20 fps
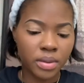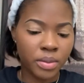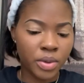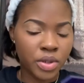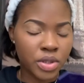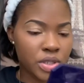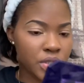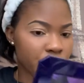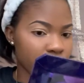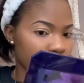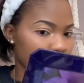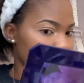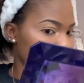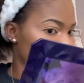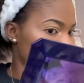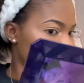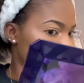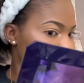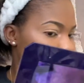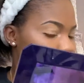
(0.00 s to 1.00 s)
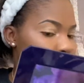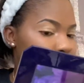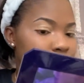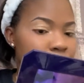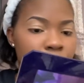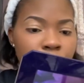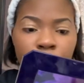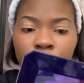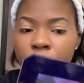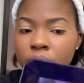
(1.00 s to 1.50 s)
brush for the,
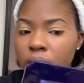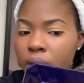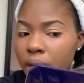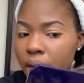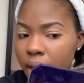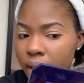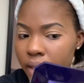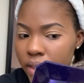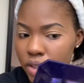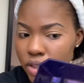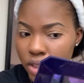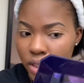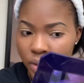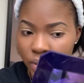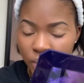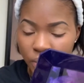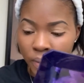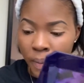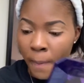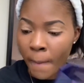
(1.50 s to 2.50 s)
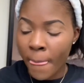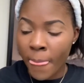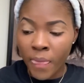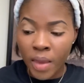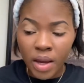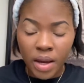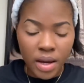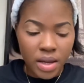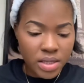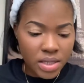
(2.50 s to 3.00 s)
you know, like eyeshadow.
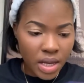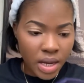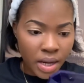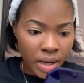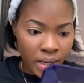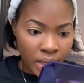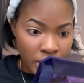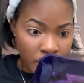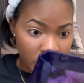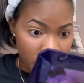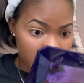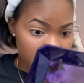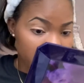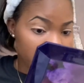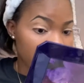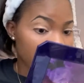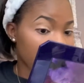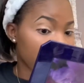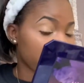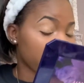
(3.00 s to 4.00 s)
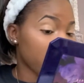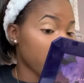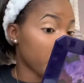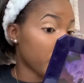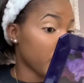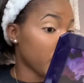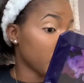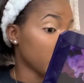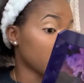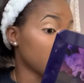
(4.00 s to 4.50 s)
As I got my other
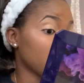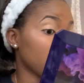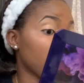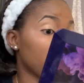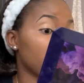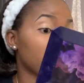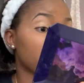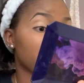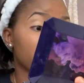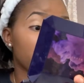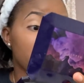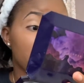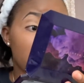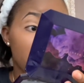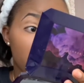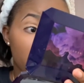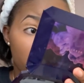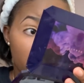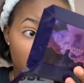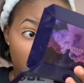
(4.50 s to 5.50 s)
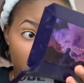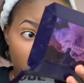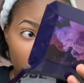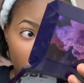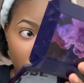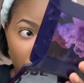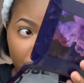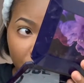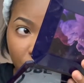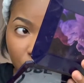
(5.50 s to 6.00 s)
palette here, I really don't
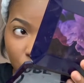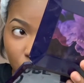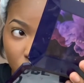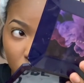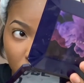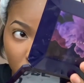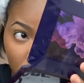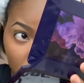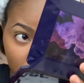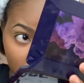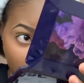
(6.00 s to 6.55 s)
know how to use it. I